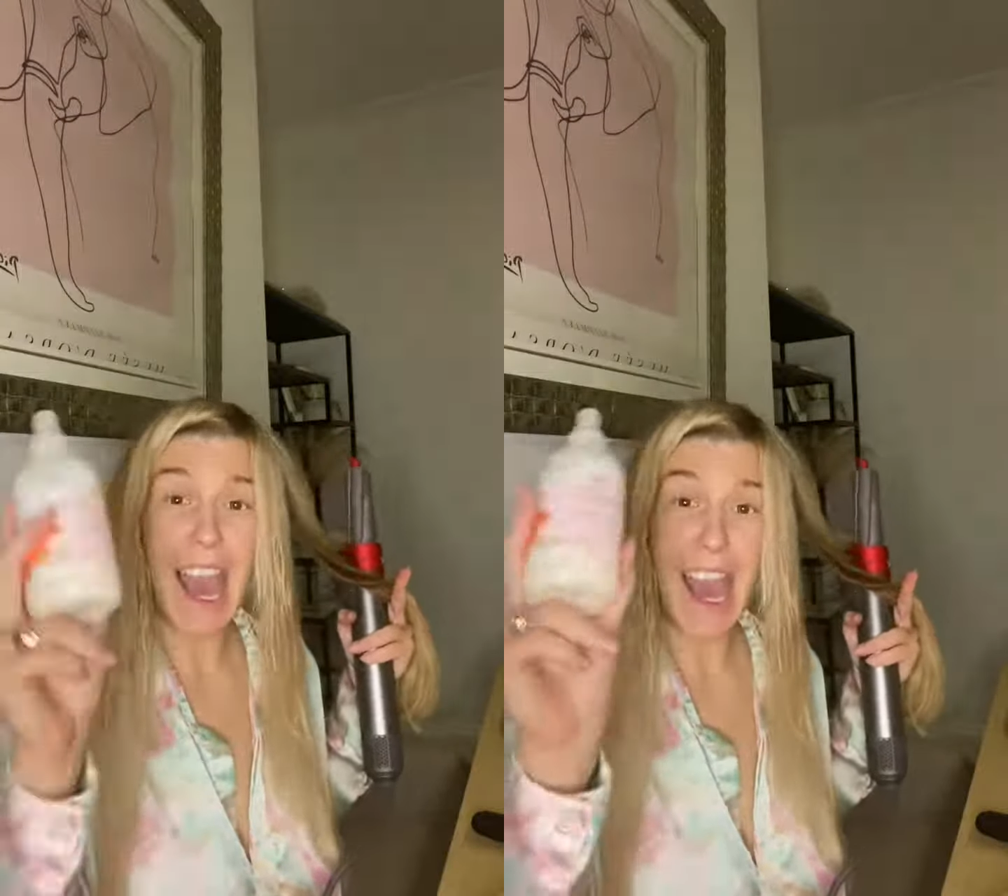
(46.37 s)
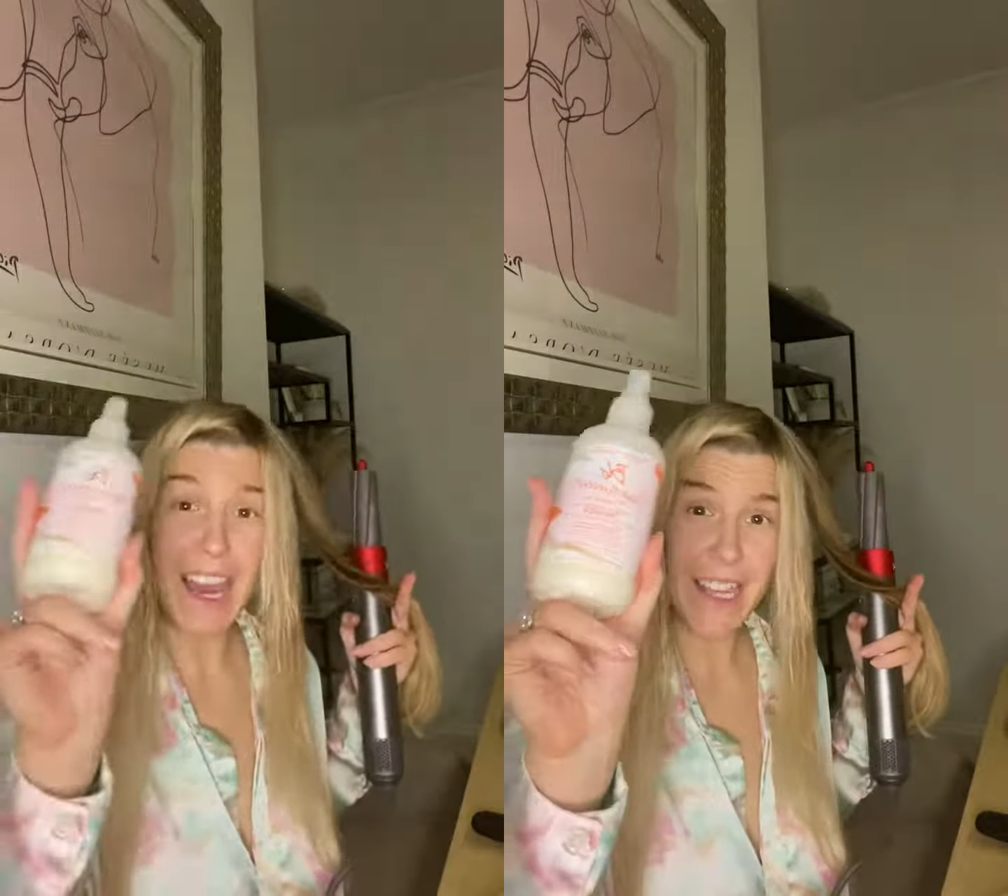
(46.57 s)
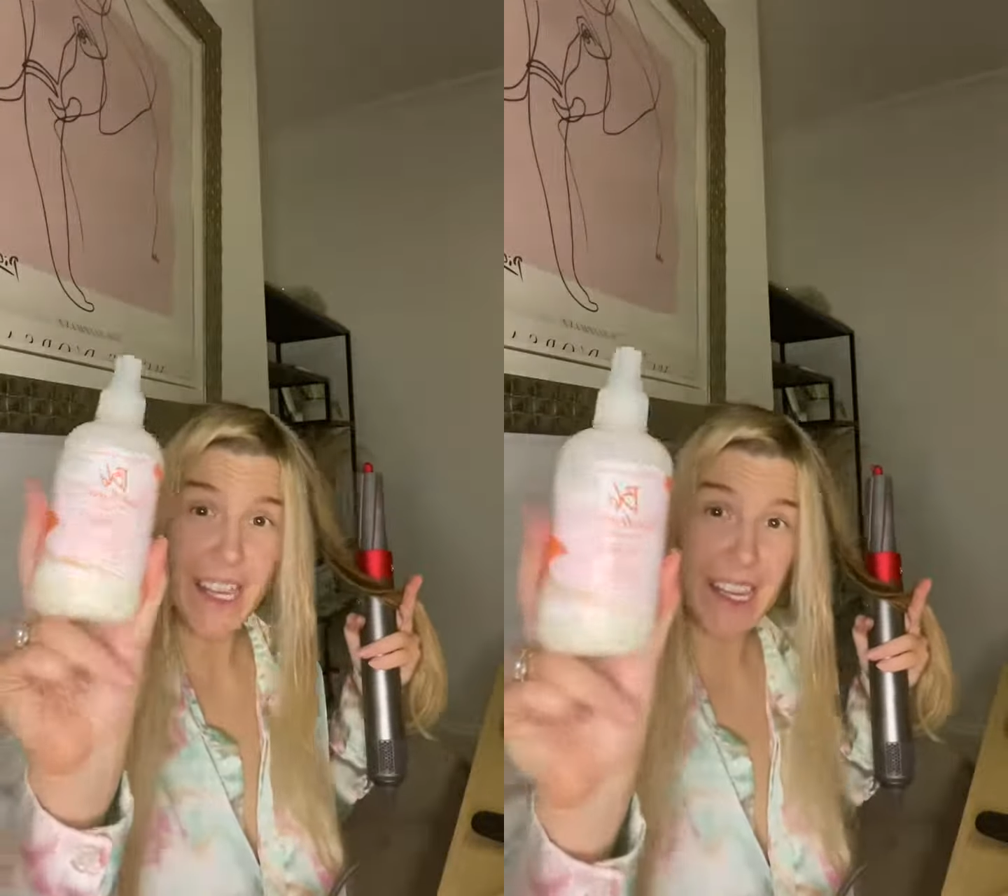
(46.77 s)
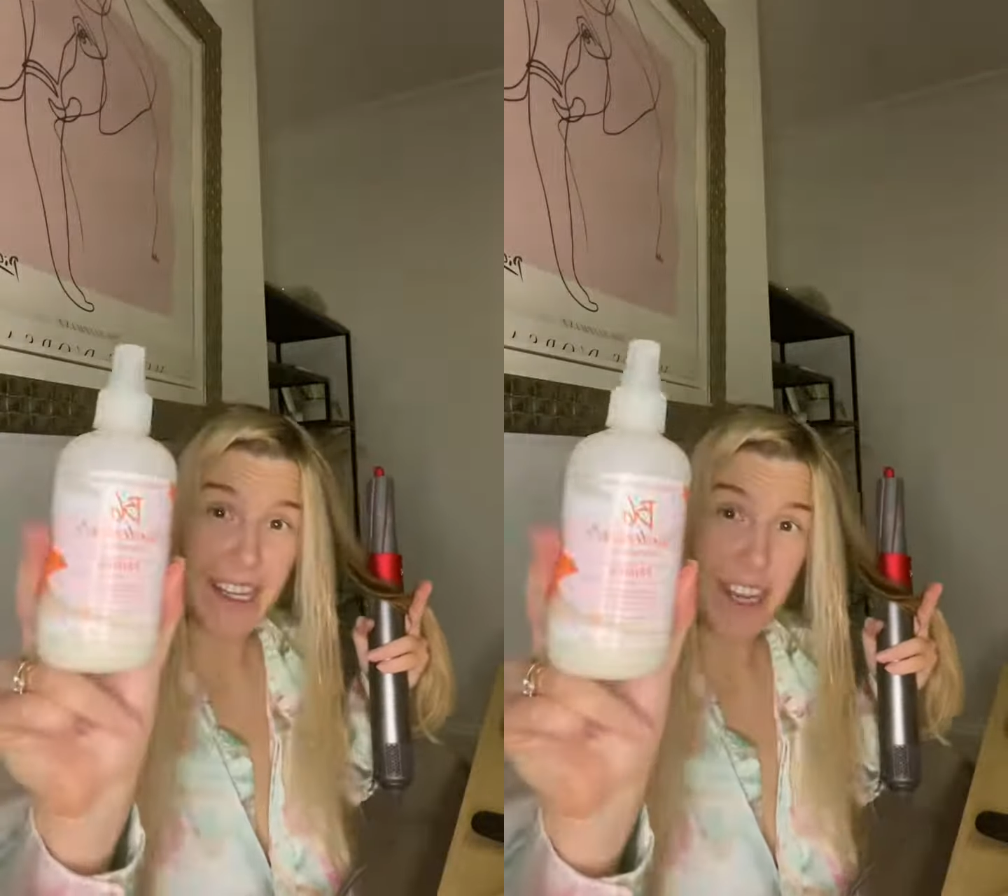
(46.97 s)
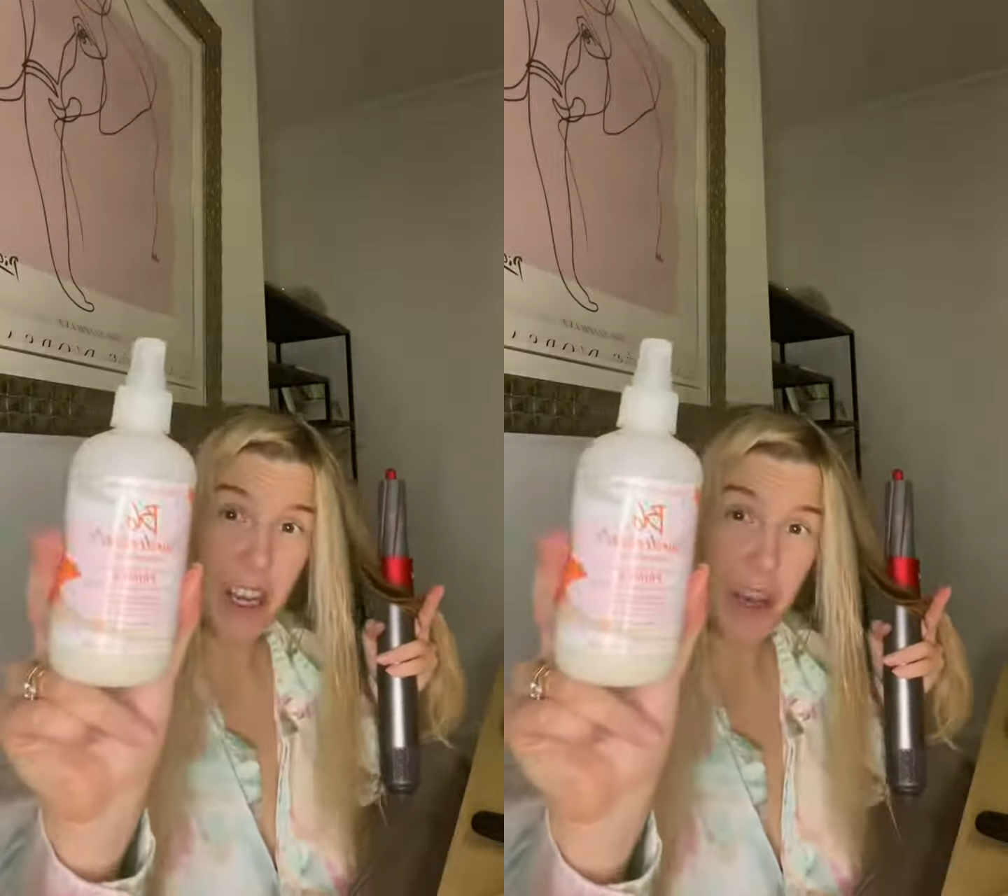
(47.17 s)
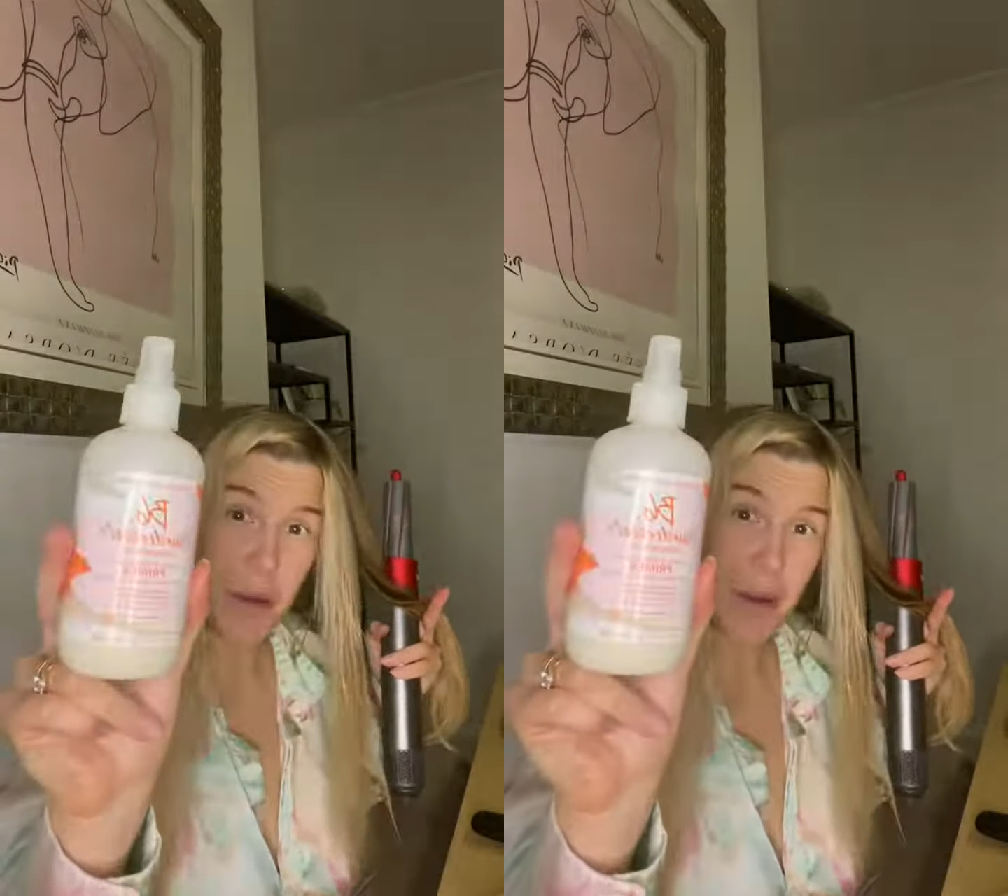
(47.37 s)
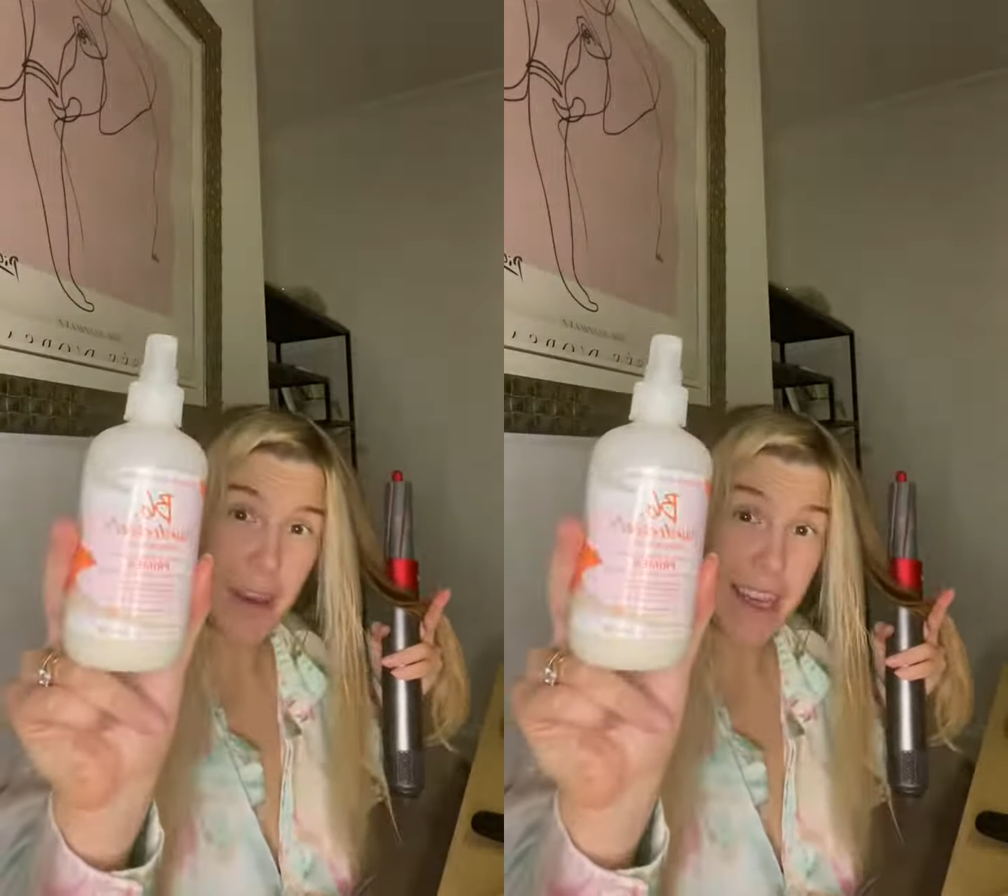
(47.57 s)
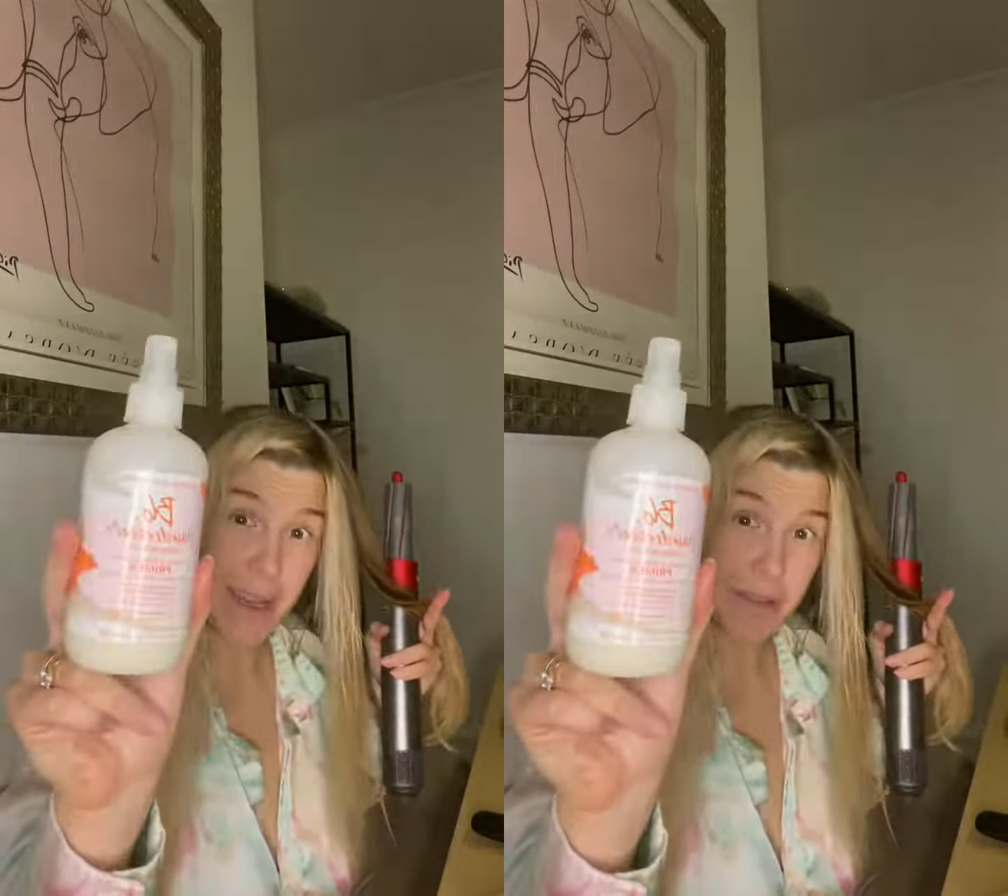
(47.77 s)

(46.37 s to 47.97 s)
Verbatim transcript: and I heat